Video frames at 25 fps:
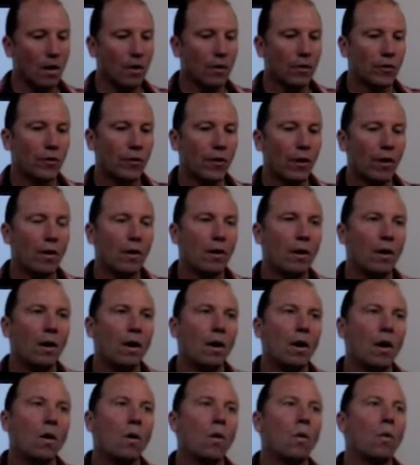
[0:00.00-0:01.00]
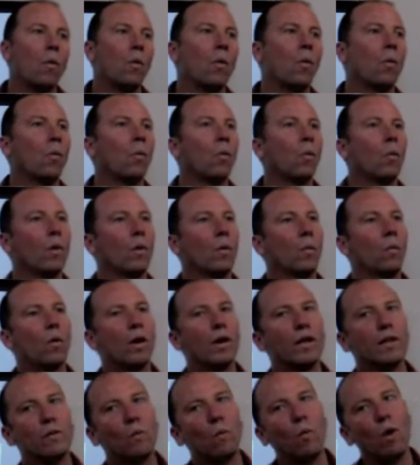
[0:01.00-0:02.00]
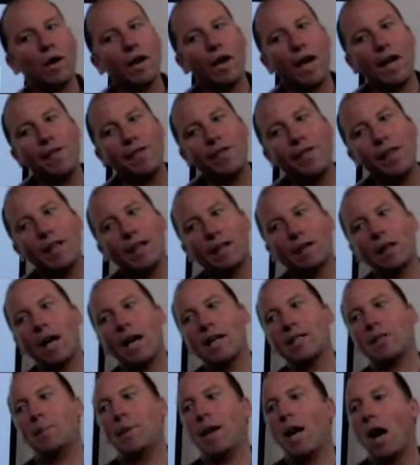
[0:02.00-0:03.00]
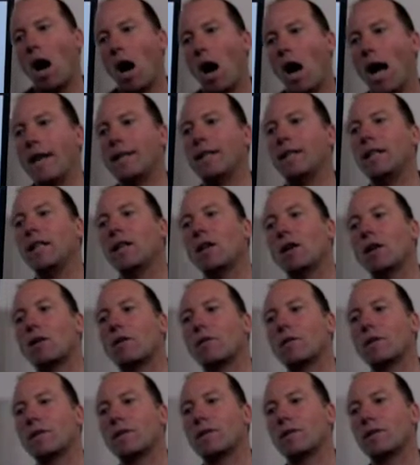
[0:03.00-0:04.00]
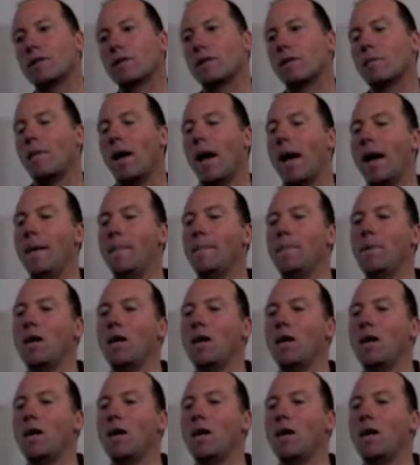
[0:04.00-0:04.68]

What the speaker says: So what I think lies behind eco-criticism and